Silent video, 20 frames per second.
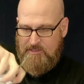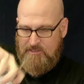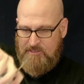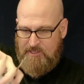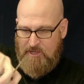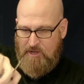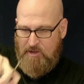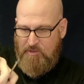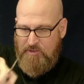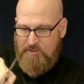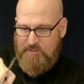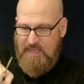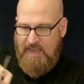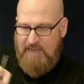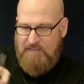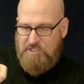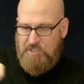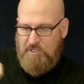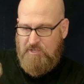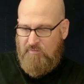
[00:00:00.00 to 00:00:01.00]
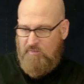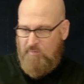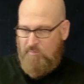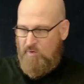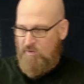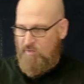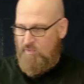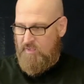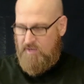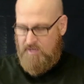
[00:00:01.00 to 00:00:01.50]
So there's actually
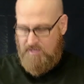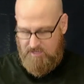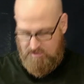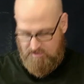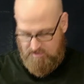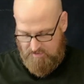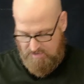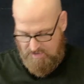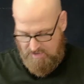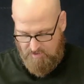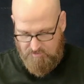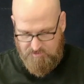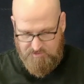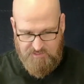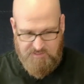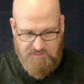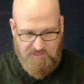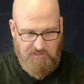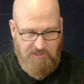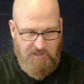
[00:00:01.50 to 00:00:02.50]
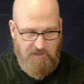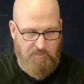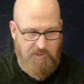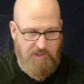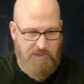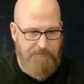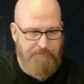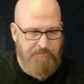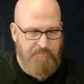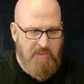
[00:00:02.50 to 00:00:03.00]
vermouth in here now, just a little
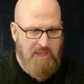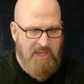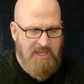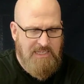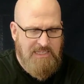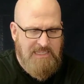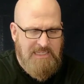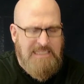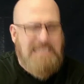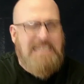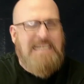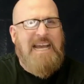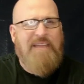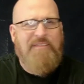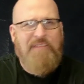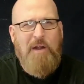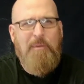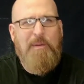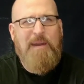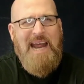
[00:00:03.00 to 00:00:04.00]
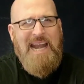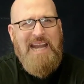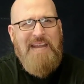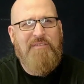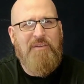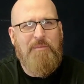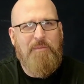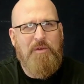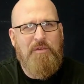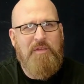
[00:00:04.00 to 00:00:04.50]
bit. If you don't put any
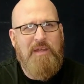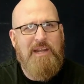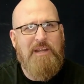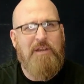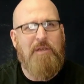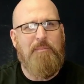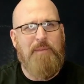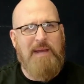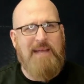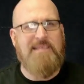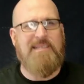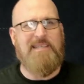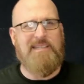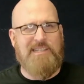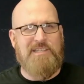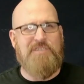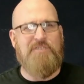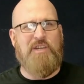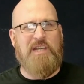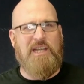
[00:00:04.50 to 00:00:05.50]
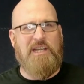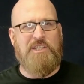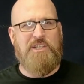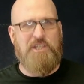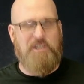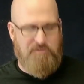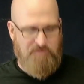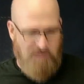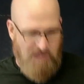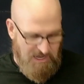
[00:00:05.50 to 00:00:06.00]
vermouth in it, you're basically just drinking
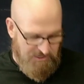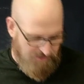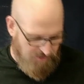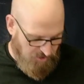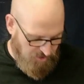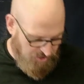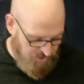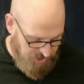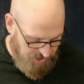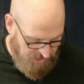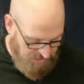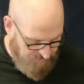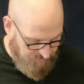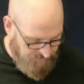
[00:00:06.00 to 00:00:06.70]
chilled vodka or gin.